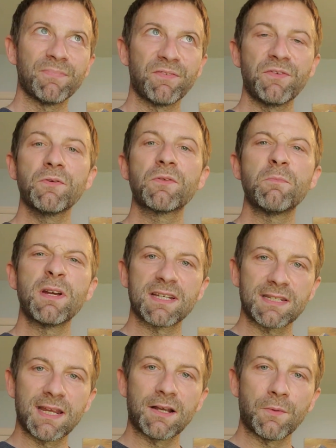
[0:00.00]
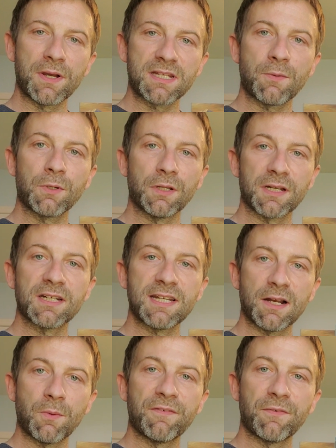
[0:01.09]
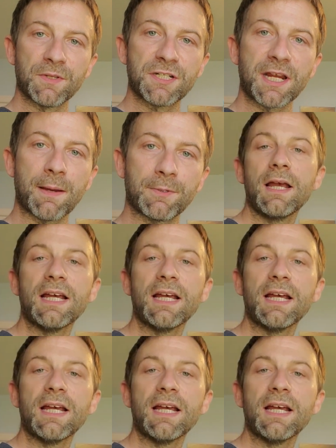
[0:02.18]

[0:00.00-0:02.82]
few of the biggest takeaways that we're looking to take away from this chapter.